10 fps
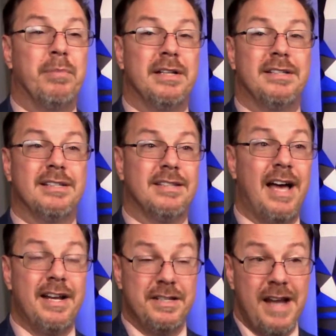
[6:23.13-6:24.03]
but
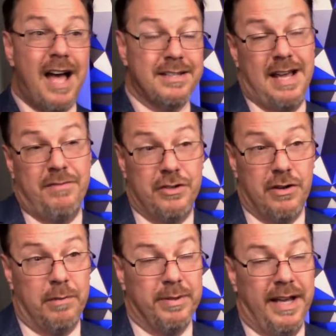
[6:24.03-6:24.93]
decided not to have a
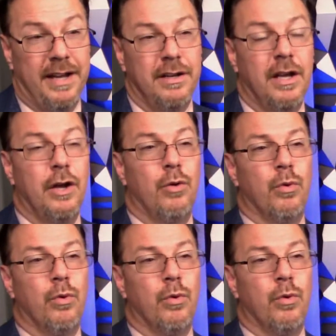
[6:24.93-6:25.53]
drug plan,